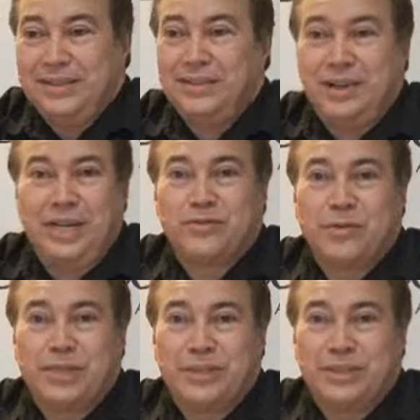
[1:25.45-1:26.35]
is
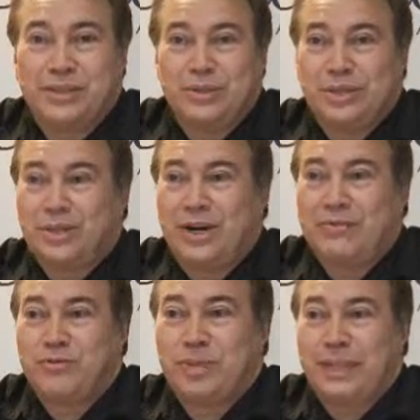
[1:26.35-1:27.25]
transformed into a
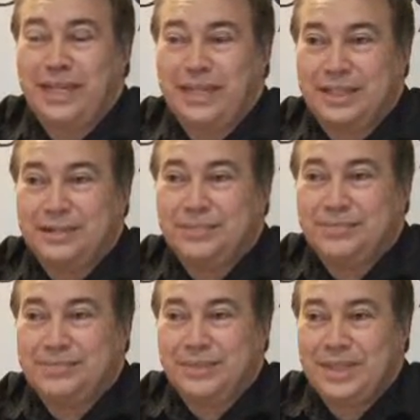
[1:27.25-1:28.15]
software layer